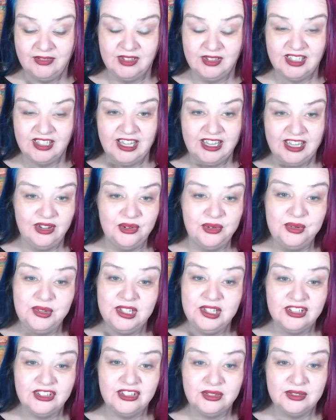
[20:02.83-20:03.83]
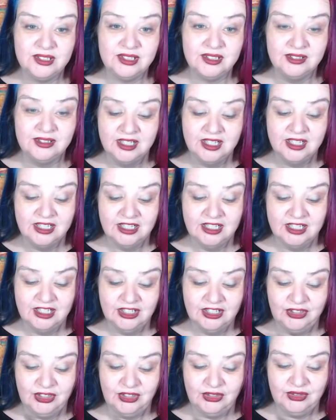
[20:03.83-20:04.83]
They're like, "Oh, you're doing,
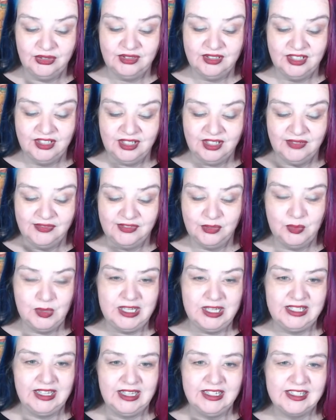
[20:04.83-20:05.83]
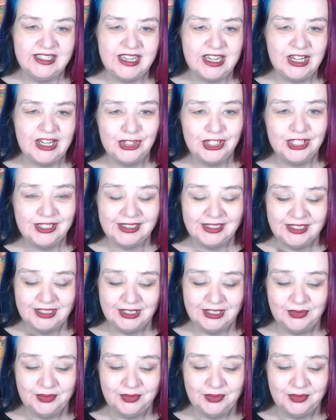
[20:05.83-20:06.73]
you're doing stuff to be sensationalist.